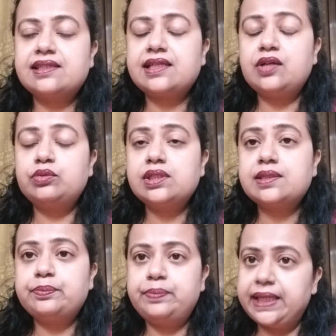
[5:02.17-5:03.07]
discount is
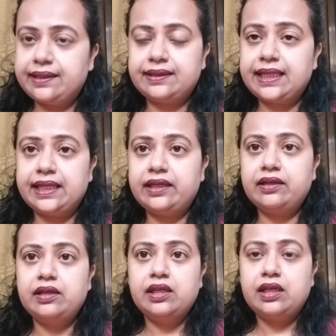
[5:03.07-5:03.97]
a big thing
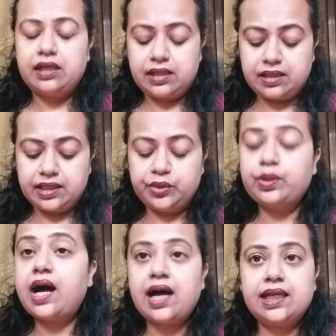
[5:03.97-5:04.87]
you
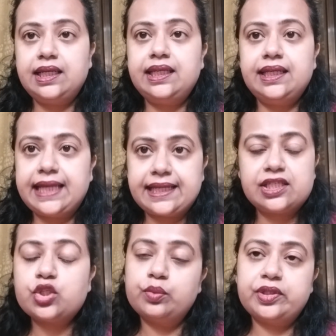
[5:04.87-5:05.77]
hardly get
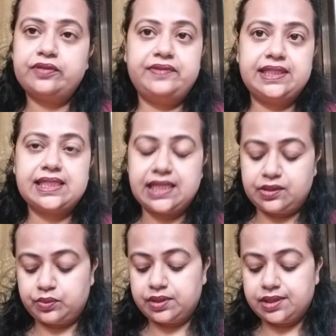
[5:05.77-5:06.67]
so much of
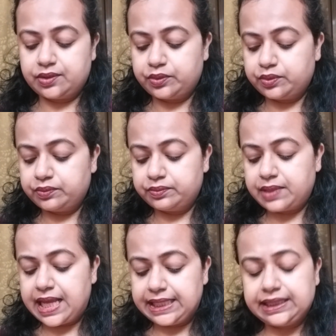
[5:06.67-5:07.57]
discount. So
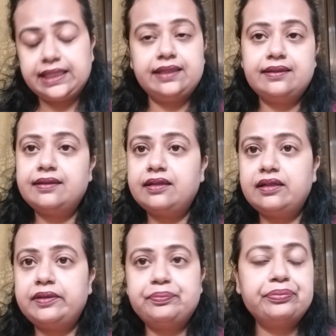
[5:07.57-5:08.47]
I think
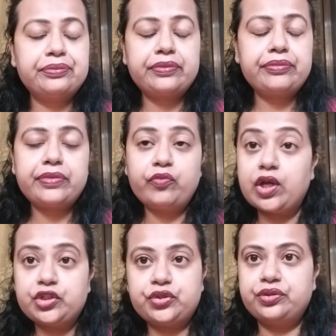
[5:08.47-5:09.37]

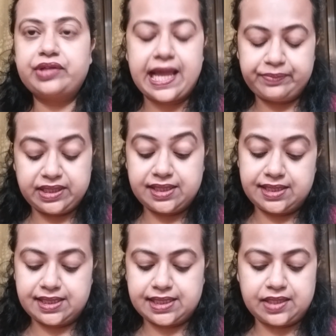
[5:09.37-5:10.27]
one should grab this
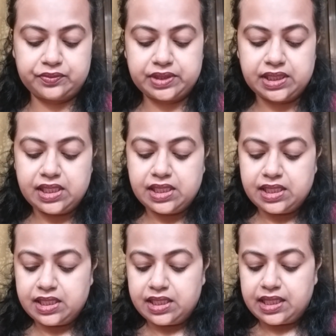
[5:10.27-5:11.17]
discount,
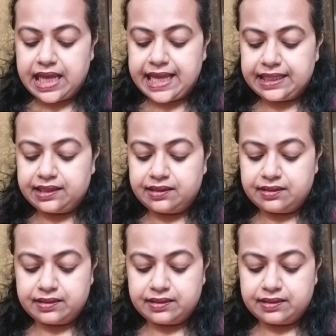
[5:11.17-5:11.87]
and